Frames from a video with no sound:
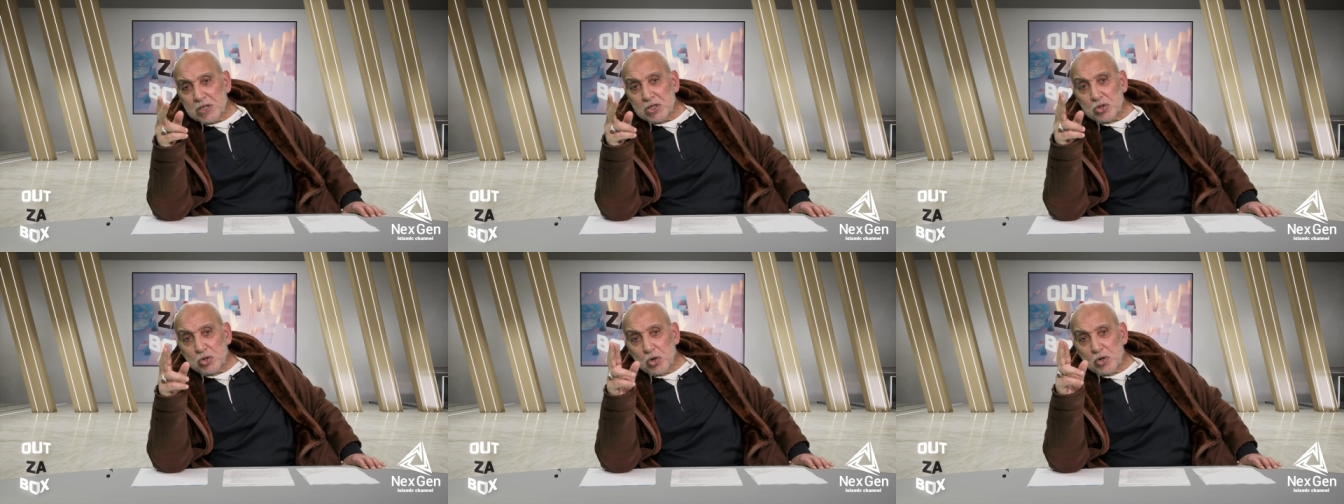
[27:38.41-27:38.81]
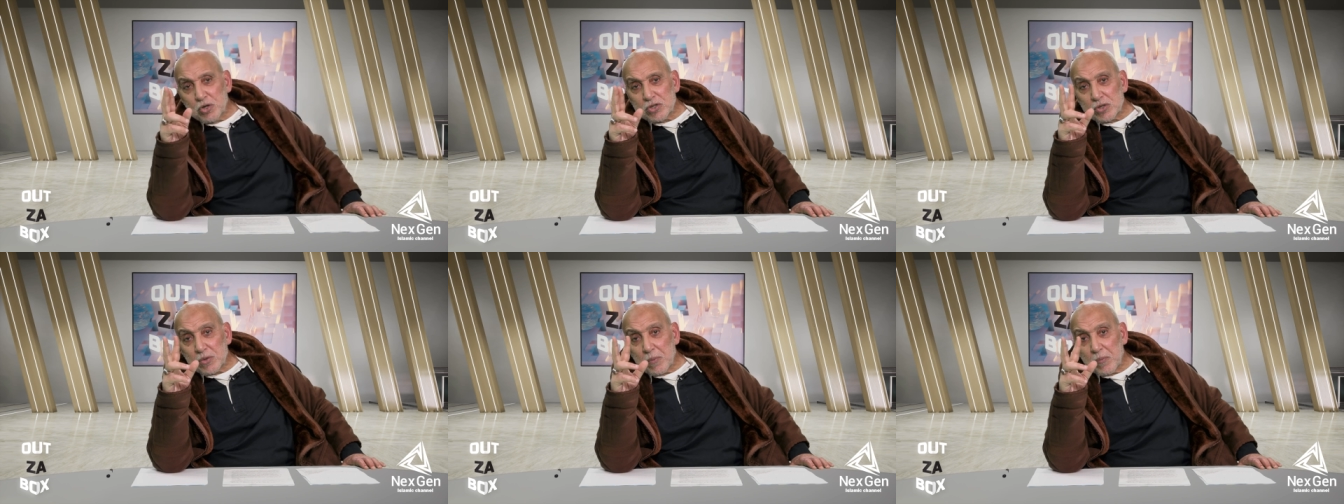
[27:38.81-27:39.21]
it
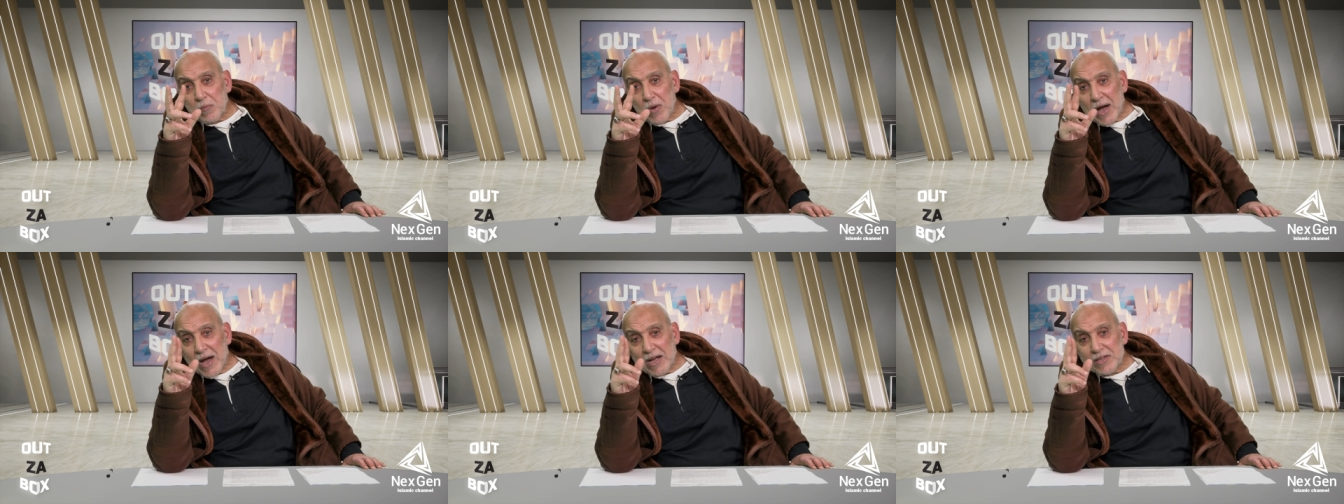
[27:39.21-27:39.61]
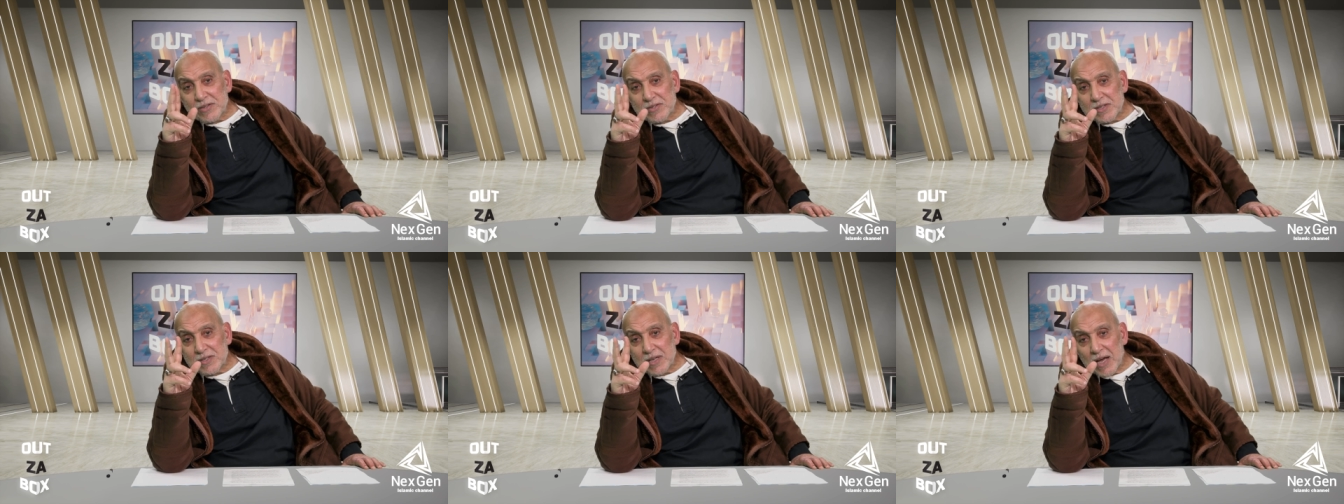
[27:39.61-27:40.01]
goes
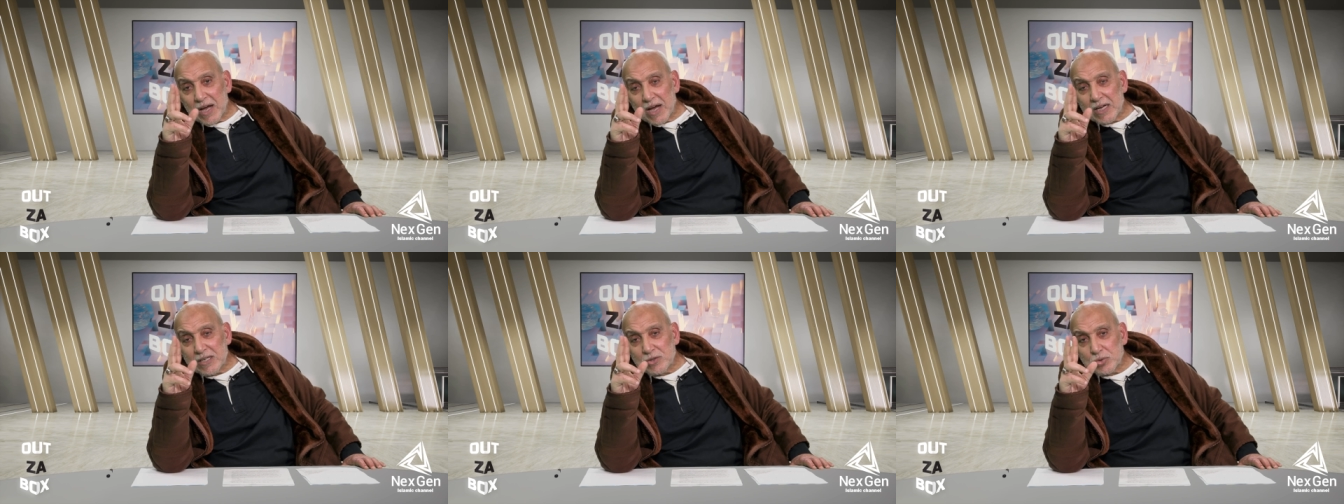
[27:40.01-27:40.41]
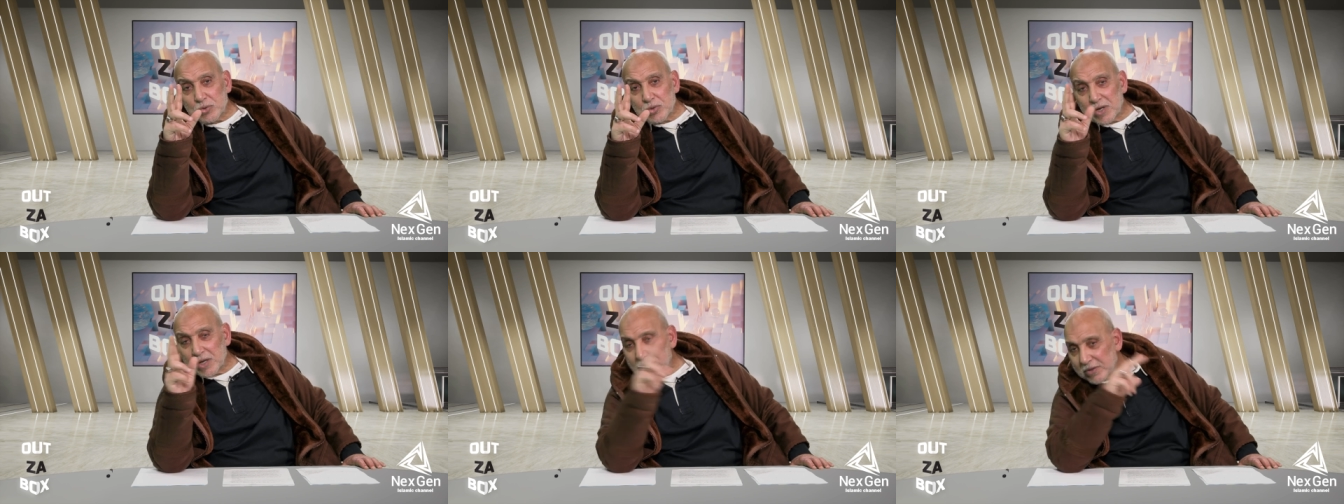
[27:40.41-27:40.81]
hand in hand
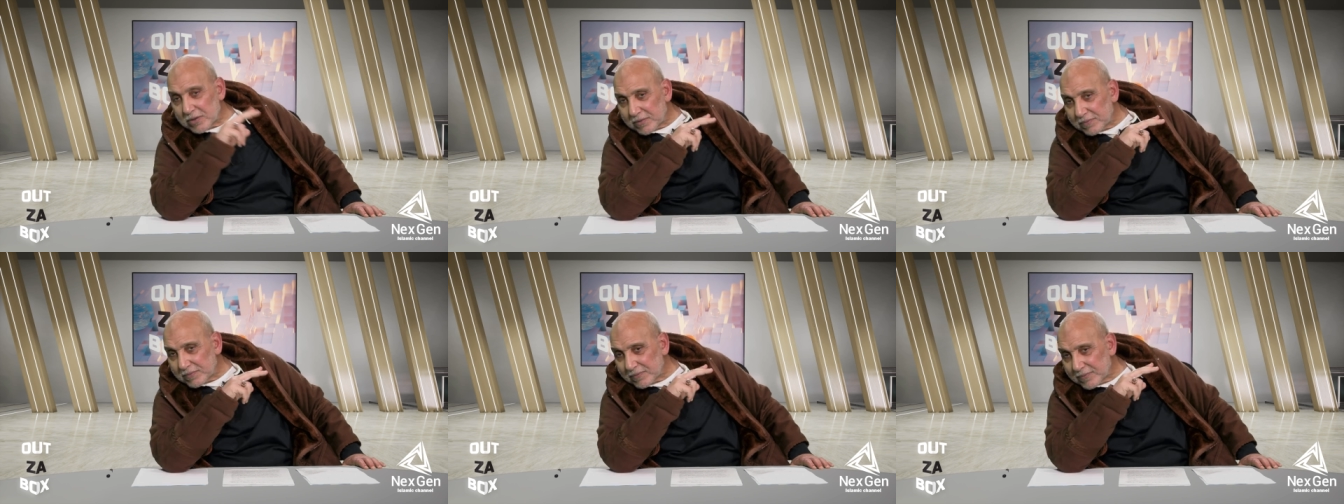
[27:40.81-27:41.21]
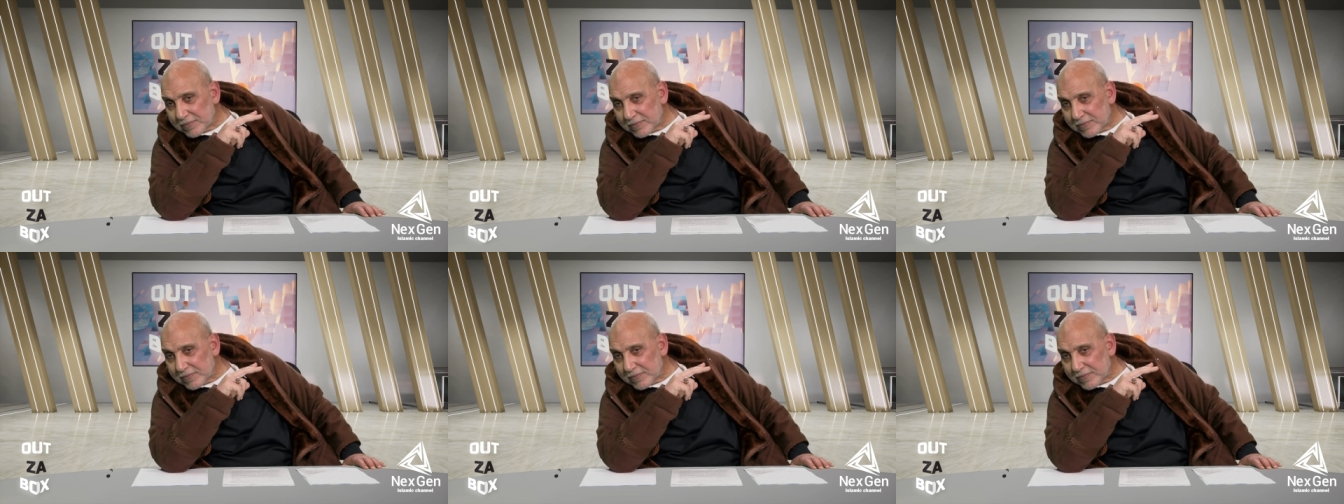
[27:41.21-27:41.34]
together.